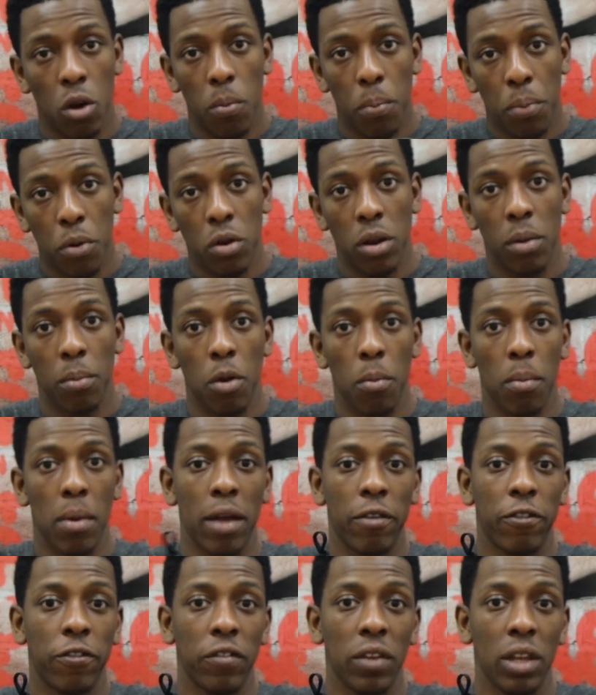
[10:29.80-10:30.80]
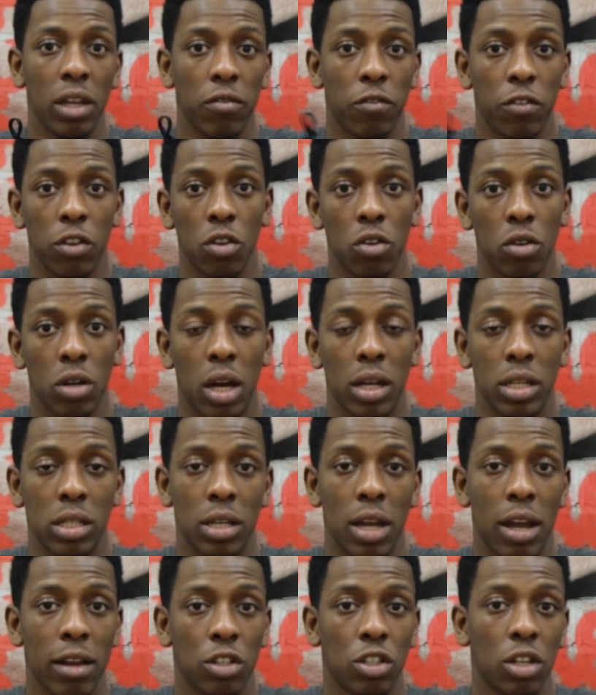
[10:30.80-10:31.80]
put them on my feet for you guys
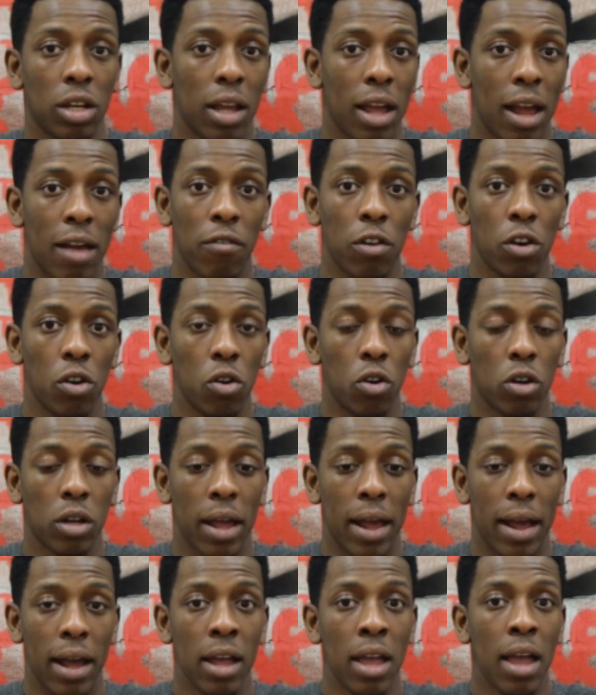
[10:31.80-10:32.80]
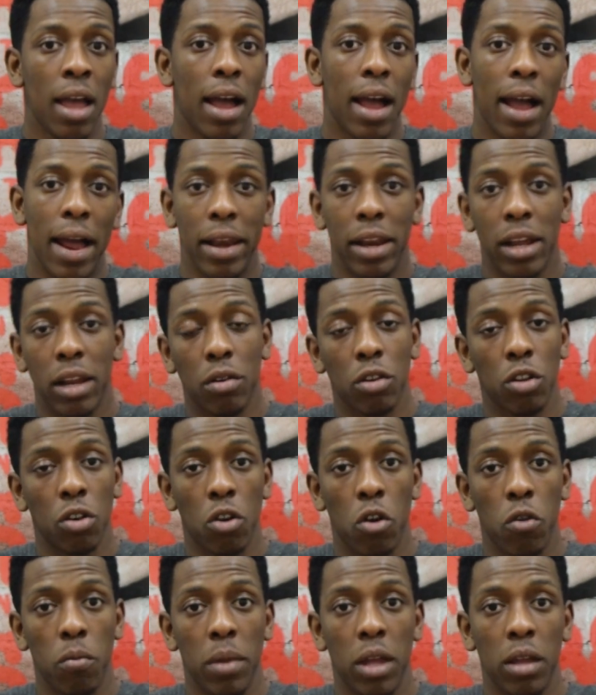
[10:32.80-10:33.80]
to actually have a look at, and then,
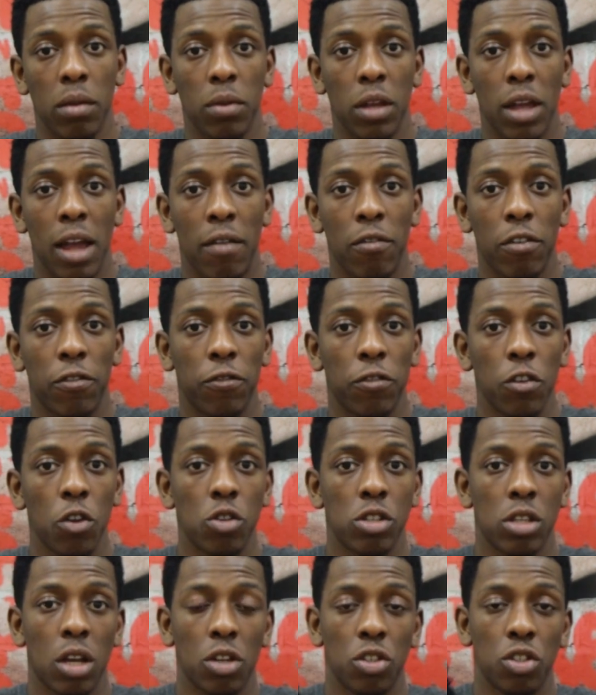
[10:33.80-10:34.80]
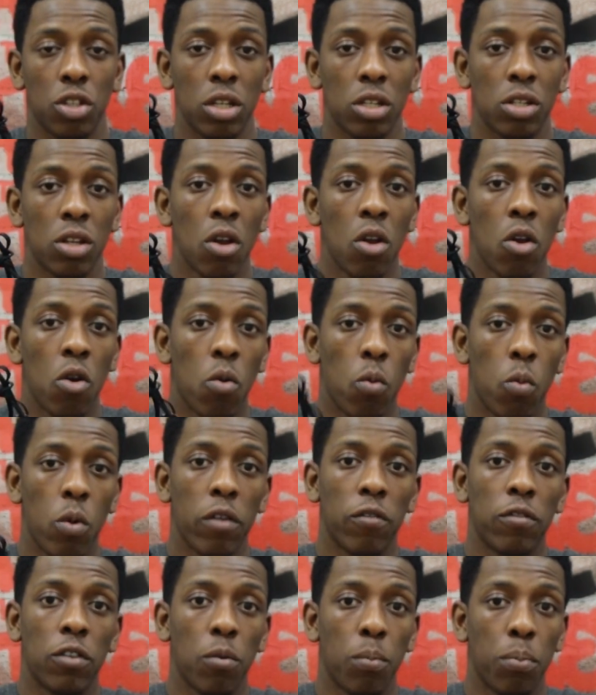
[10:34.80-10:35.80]
maybe have a few touches
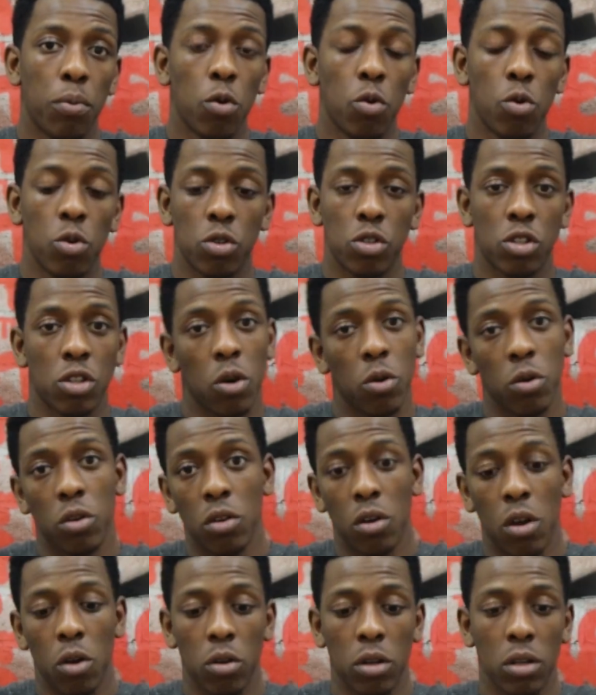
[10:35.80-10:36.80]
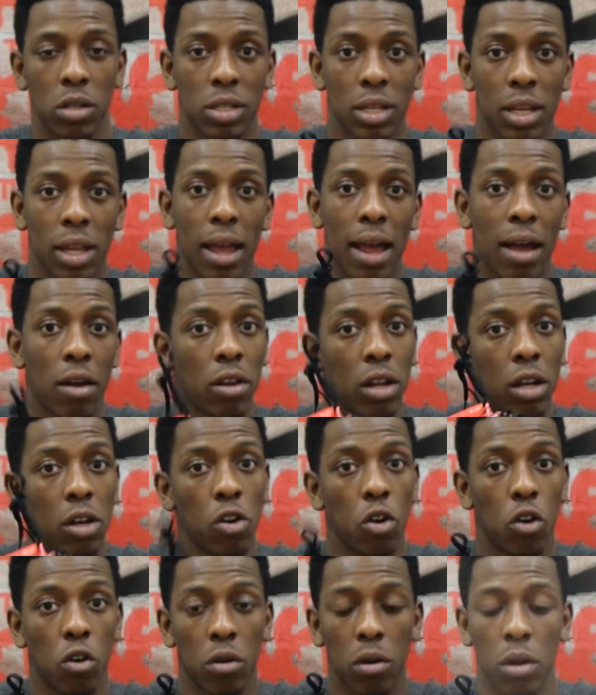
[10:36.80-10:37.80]
with the ball so, you see how they
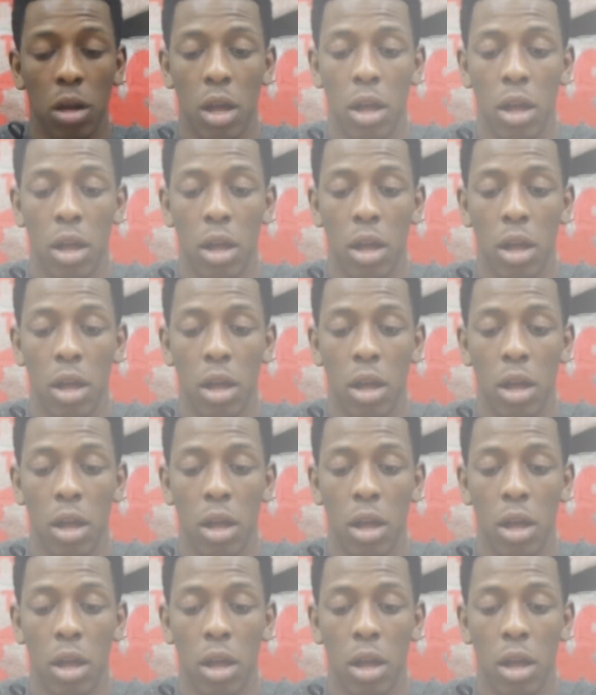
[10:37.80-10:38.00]
look.